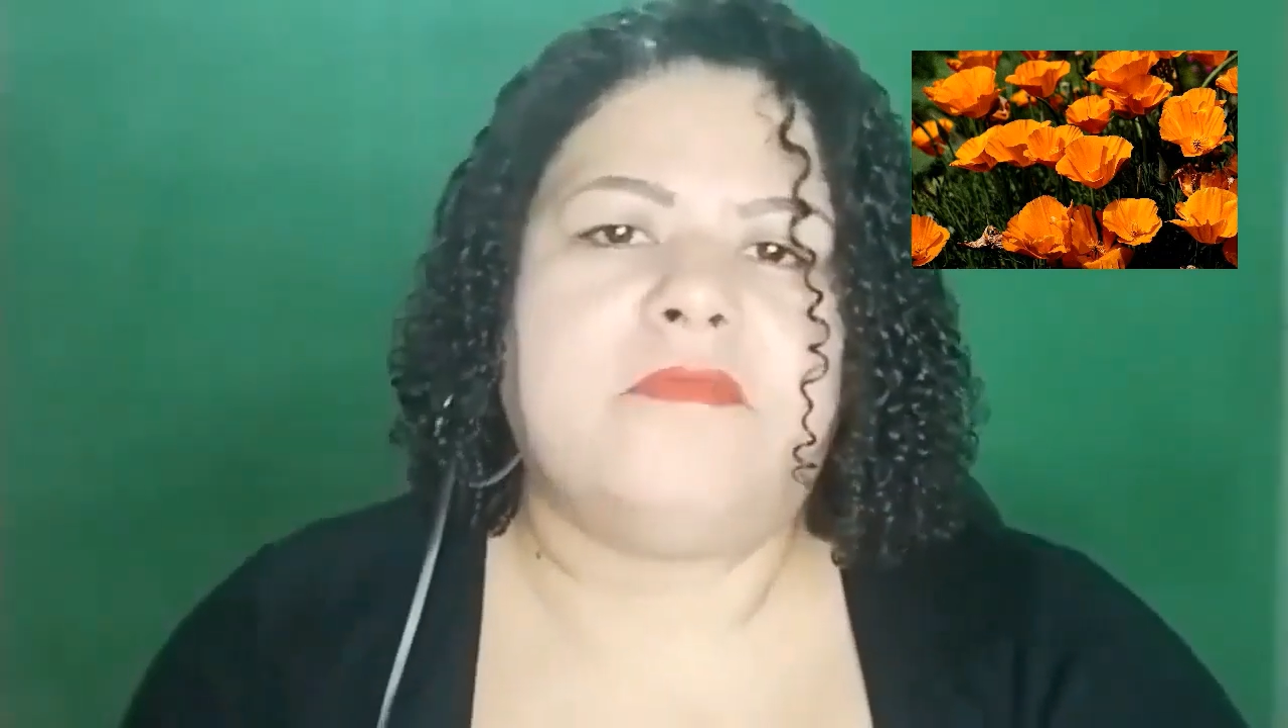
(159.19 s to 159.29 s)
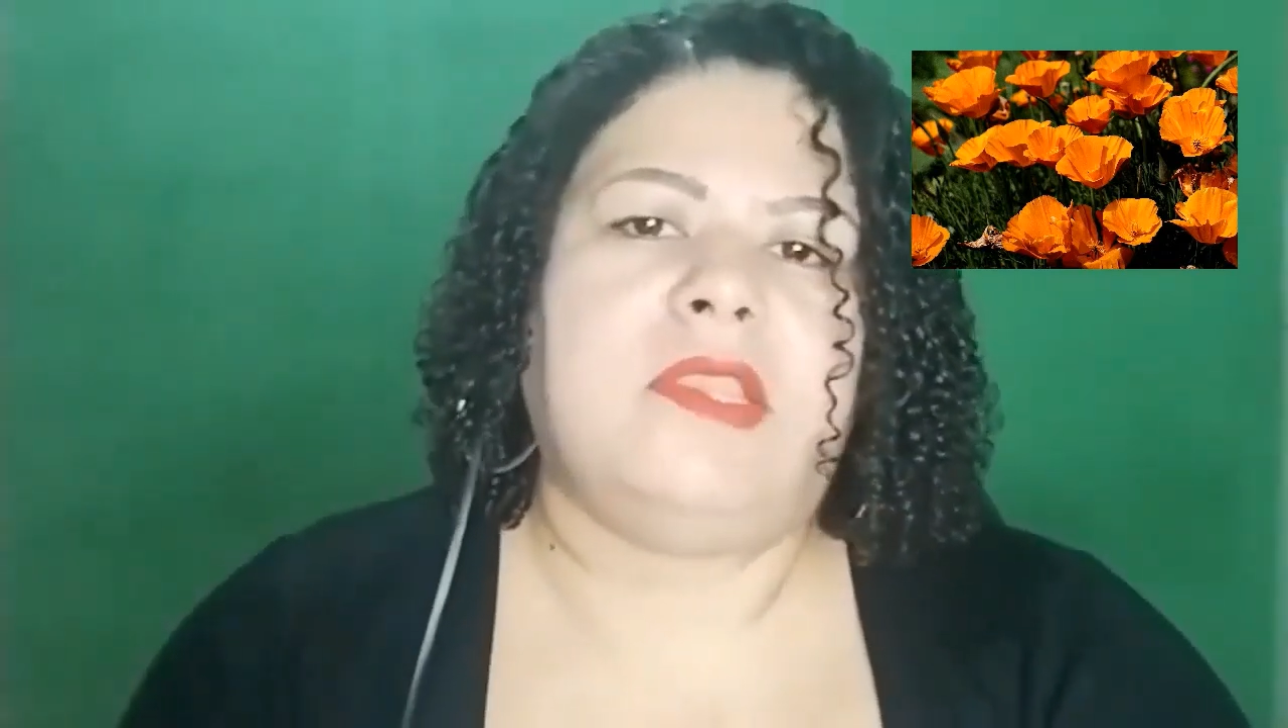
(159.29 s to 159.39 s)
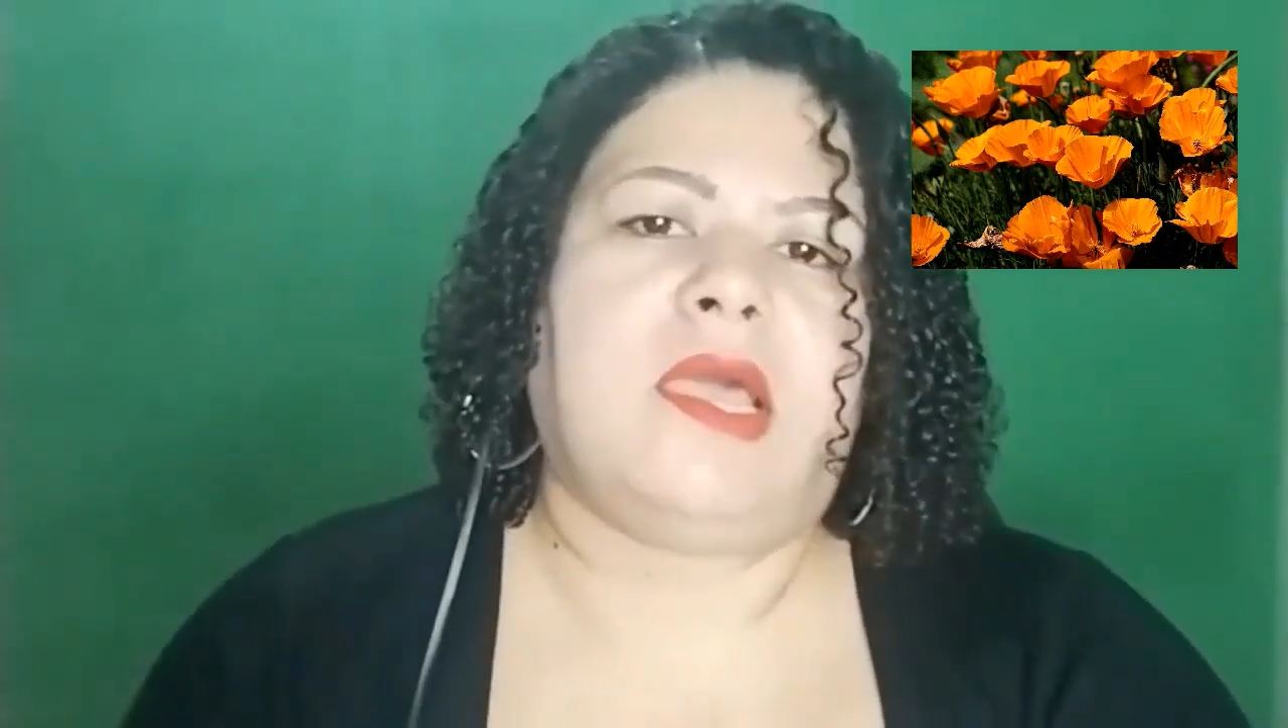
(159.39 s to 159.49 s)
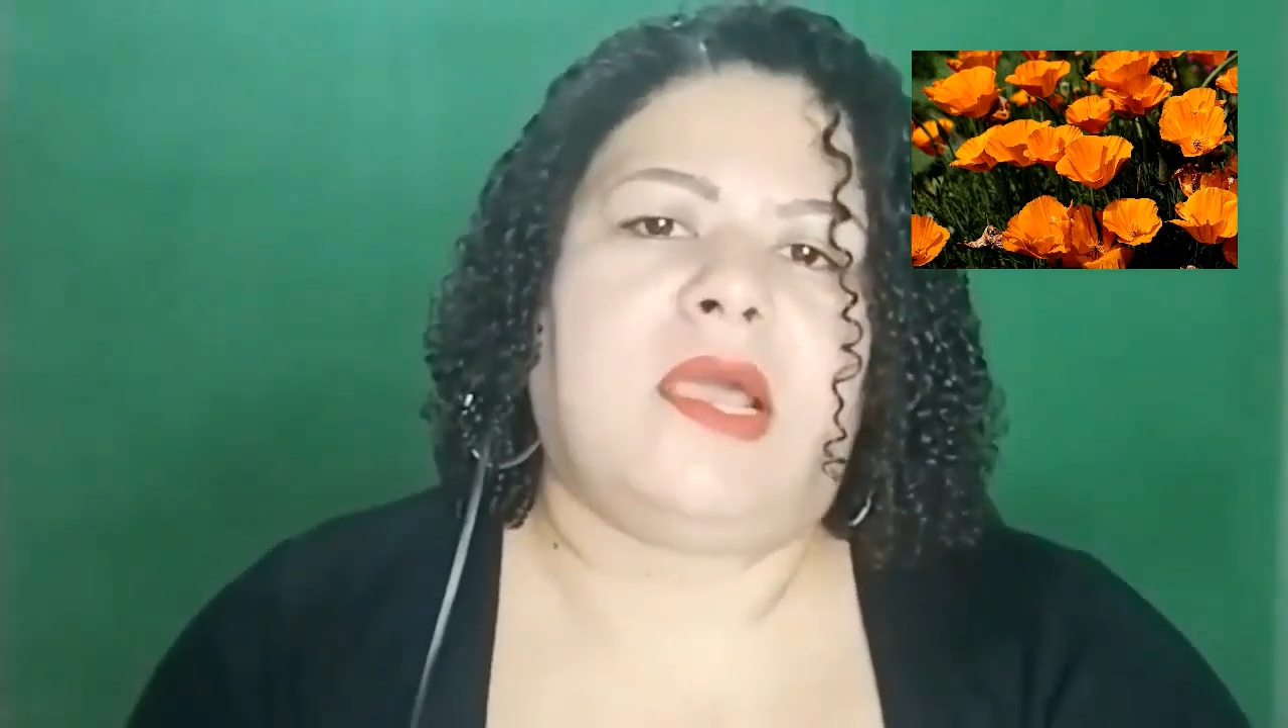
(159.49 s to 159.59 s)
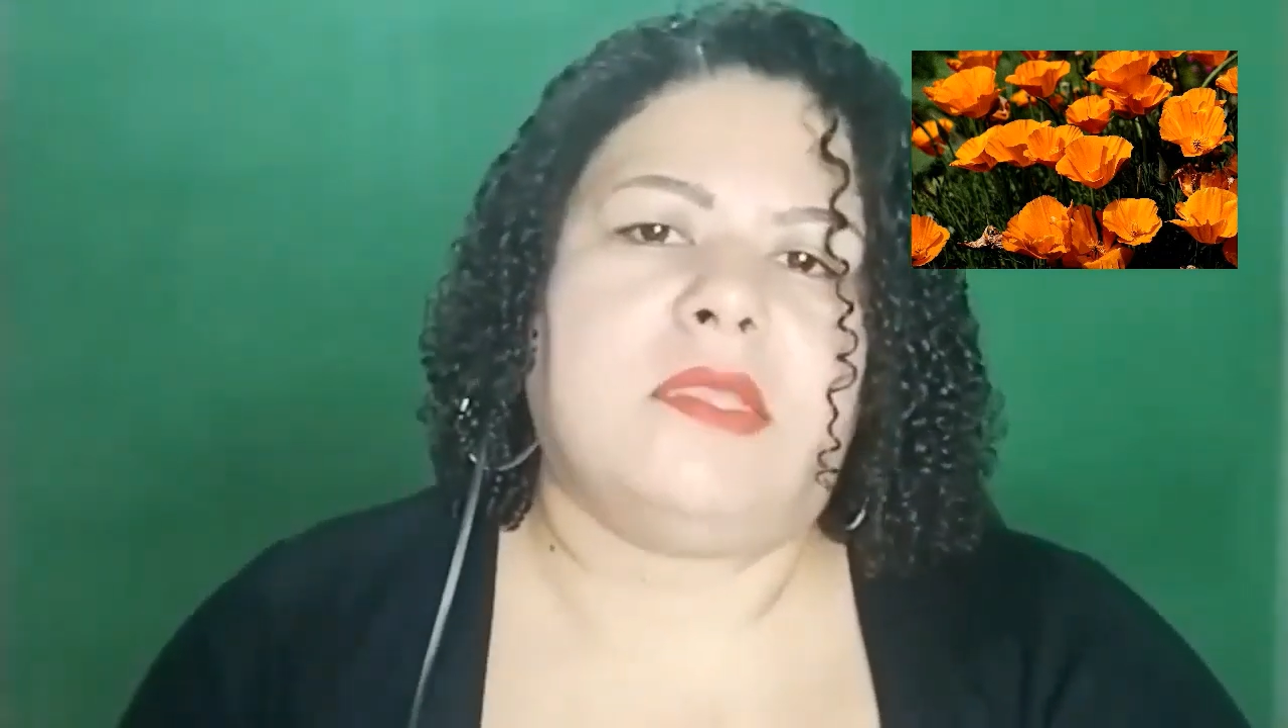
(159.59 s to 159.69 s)

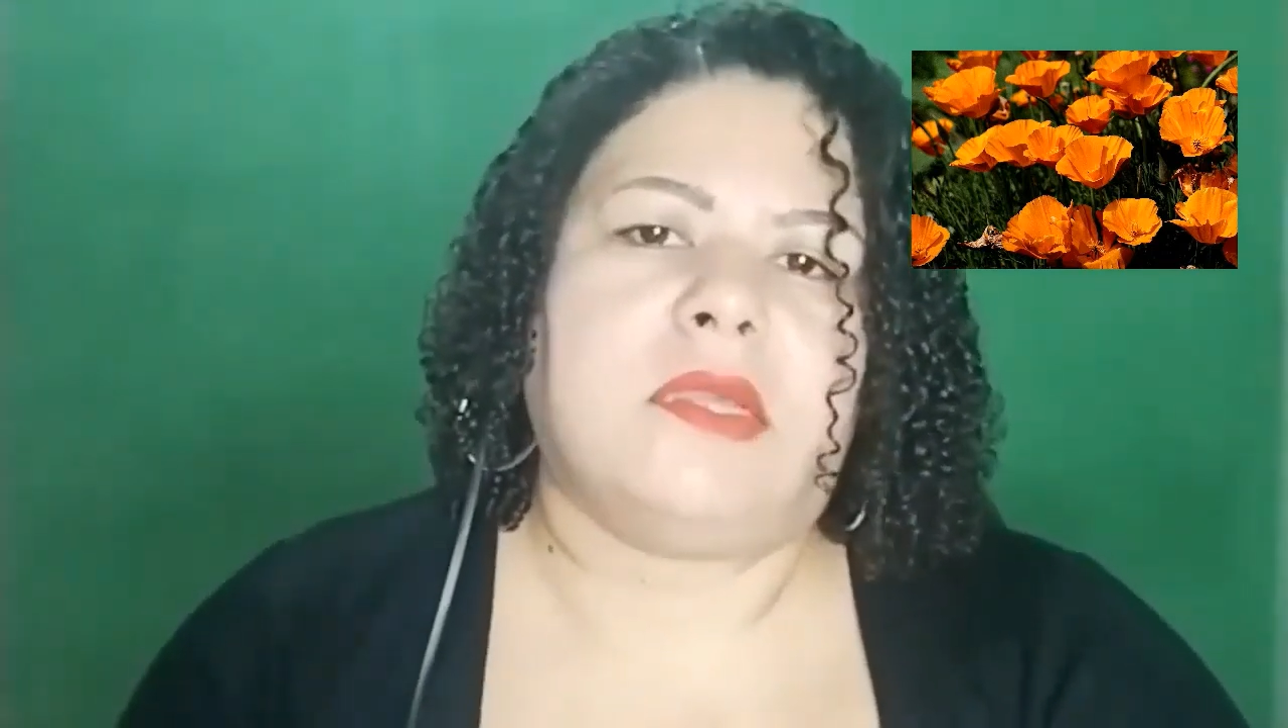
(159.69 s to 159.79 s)
guide's